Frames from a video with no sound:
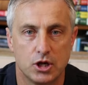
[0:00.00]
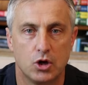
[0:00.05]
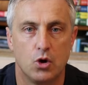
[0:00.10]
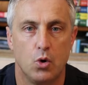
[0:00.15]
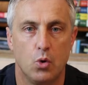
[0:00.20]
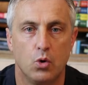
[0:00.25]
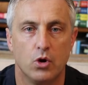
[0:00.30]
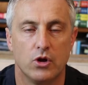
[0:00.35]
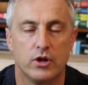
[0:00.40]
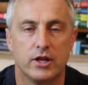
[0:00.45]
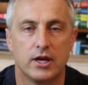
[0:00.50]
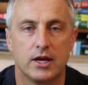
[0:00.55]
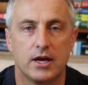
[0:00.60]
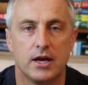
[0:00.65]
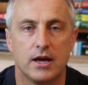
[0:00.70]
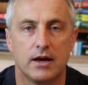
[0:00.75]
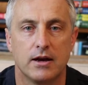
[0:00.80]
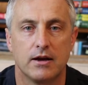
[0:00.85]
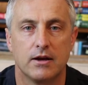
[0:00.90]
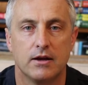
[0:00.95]
the call on the
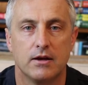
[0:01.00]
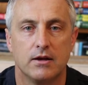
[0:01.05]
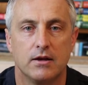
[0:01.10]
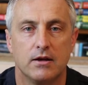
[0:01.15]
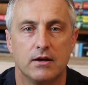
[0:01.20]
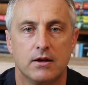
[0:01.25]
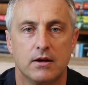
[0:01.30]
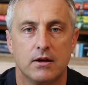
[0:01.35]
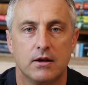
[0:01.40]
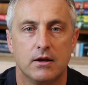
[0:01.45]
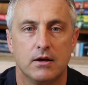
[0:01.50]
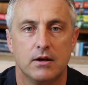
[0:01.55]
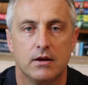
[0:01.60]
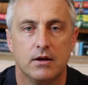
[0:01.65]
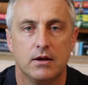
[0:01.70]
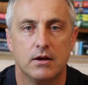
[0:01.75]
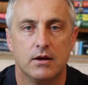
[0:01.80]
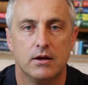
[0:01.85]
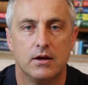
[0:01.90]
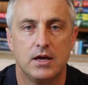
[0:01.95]
king.
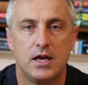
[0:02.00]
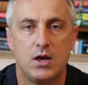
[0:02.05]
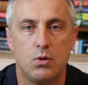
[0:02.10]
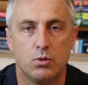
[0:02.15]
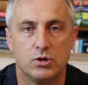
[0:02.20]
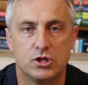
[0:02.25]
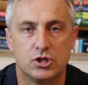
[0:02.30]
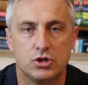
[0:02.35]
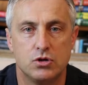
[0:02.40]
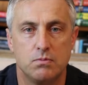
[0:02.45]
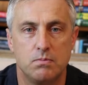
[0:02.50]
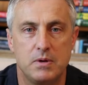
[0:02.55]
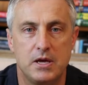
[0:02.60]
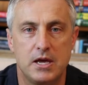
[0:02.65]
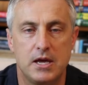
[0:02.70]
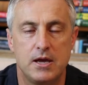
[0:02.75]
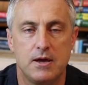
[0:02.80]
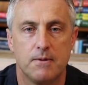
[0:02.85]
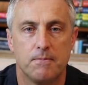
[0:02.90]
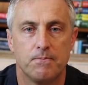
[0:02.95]
He was to
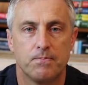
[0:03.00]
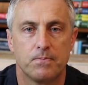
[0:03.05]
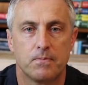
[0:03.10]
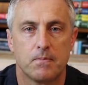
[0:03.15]
be